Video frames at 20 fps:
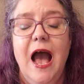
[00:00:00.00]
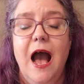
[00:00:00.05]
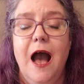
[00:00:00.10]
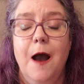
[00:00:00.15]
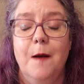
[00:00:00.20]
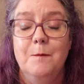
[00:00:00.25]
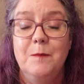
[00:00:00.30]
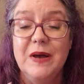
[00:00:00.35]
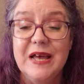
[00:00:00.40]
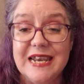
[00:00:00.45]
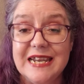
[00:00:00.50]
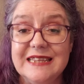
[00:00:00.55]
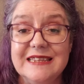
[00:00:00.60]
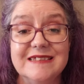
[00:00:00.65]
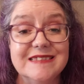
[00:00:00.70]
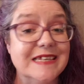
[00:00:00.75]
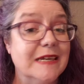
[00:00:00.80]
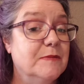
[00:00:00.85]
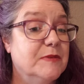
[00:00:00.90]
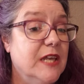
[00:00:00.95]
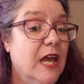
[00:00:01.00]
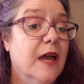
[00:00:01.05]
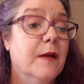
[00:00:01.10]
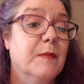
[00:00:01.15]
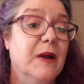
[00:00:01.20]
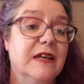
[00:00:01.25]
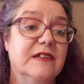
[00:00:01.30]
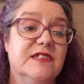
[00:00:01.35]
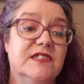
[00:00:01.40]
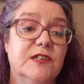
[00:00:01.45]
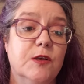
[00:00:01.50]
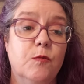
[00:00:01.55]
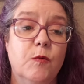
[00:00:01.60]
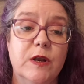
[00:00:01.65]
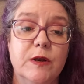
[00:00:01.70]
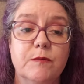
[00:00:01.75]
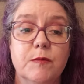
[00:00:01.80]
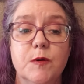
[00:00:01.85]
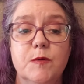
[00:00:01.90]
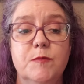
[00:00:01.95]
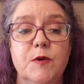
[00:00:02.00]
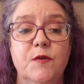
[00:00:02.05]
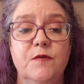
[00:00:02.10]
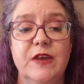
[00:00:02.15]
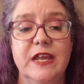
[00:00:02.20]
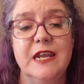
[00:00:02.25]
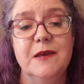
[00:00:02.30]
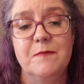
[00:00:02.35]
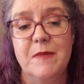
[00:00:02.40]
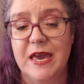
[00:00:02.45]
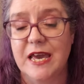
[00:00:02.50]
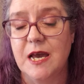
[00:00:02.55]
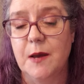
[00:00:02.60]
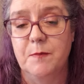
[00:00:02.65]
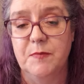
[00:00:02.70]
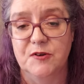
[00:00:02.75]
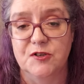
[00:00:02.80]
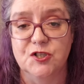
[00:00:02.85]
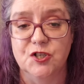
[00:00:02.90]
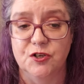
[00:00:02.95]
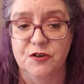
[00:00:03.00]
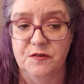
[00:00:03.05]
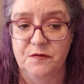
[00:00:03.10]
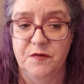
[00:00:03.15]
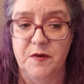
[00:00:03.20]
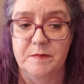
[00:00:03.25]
Um, but at the same time, I still want to remove any makeup or dirt